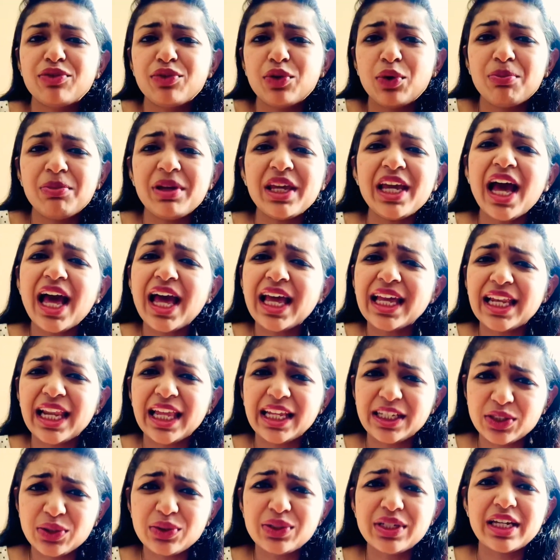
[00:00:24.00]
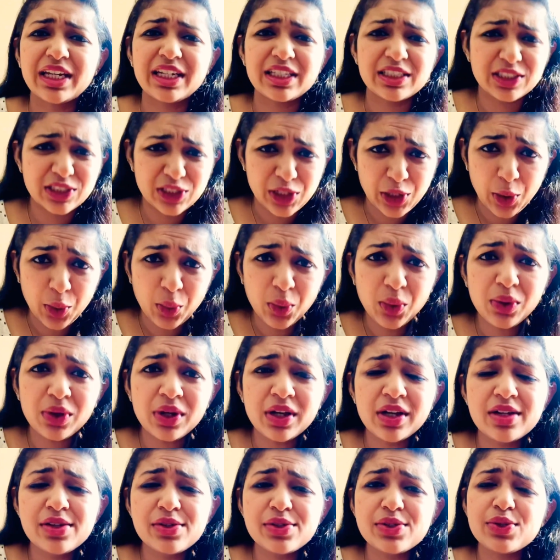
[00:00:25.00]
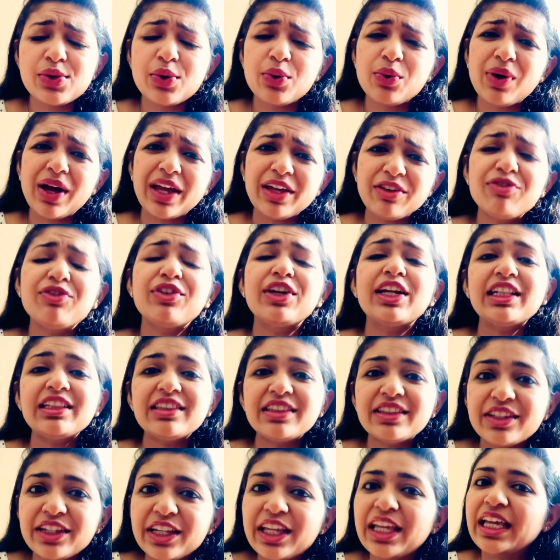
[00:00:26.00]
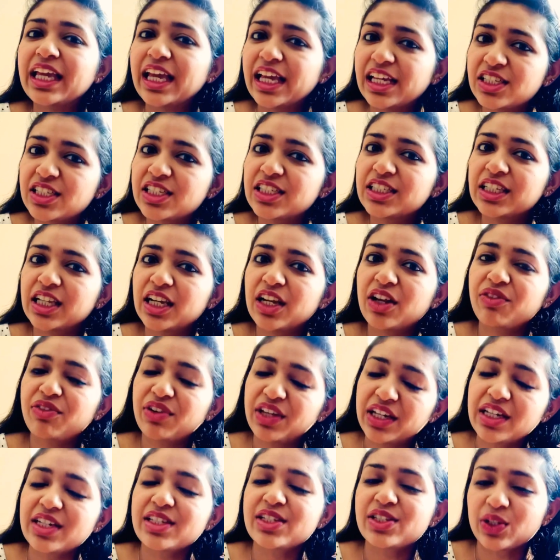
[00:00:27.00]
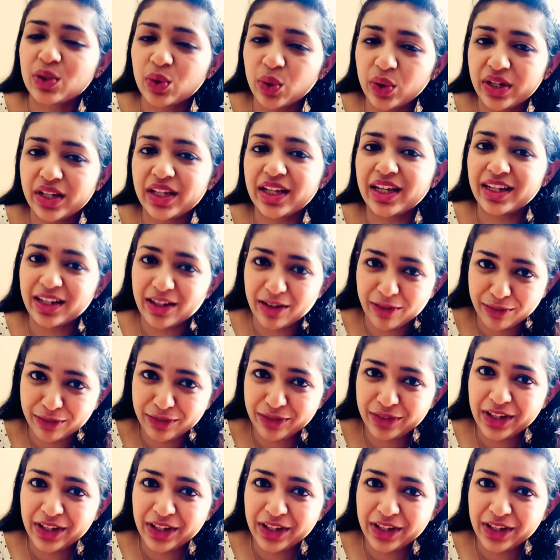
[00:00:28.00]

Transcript: me, I like to take it slow, so I feel 3 kgs in a week is good enough.